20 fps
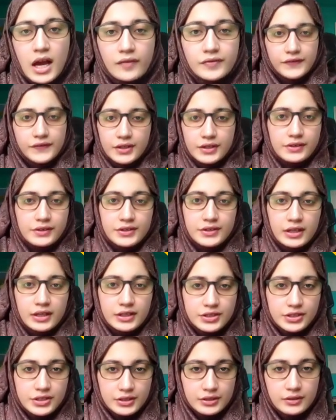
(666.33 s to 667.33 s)
After
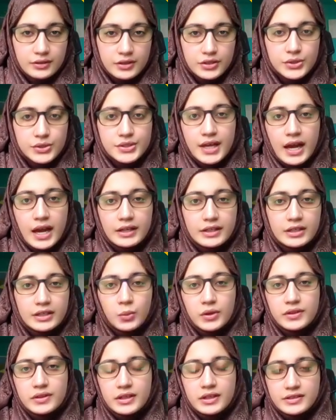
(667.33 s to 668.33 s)
installation, you sign
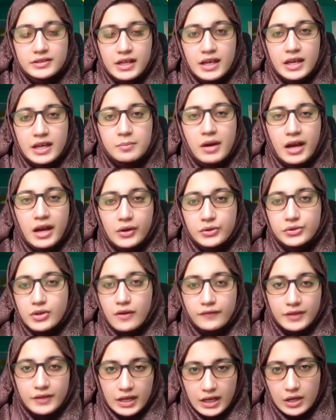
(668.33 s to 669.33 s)
in with the same
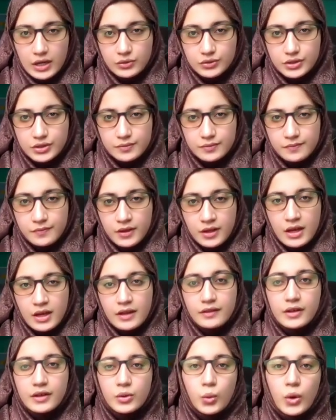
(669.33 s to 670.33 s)
Microsoft account.
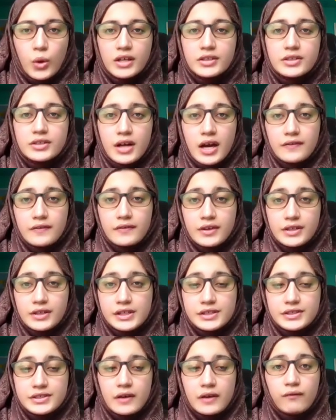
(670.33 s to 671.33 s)
Then OneDrive
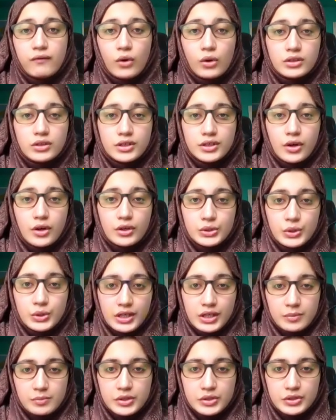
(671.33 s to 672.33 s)
creates a folder on
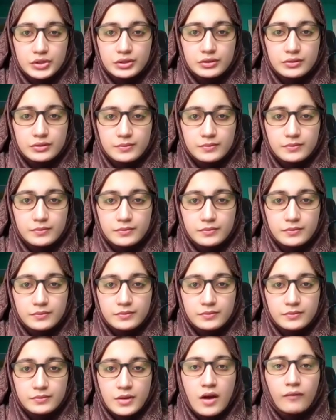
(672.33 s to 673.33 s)
your computer.
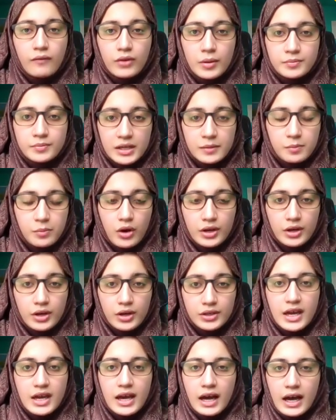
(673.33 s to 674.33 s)
From that
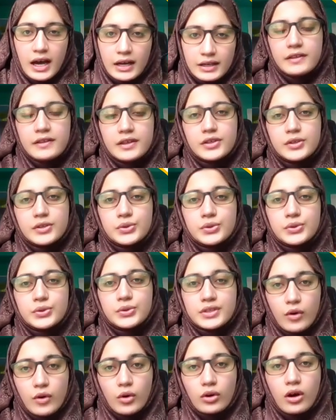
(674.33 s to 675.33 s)
point, anything you
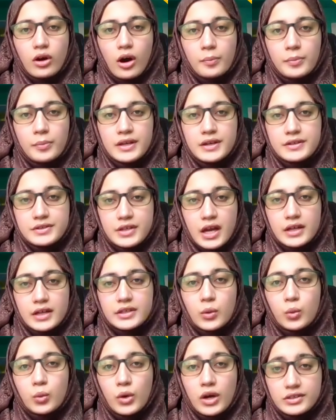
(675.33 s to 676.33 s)
save or copy
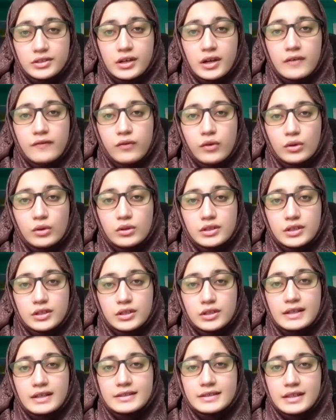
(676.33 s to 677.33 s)
inside the OneDrive
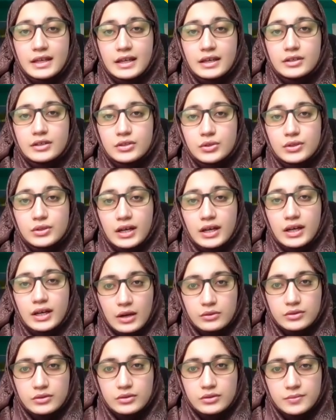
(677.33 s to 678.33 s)
folder can sync to the
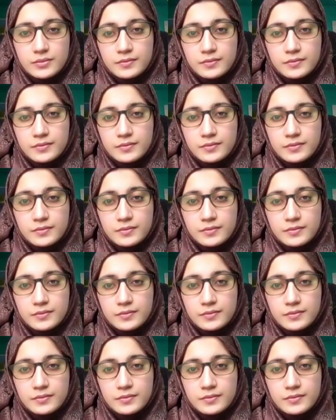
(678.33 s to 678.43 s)
cloud.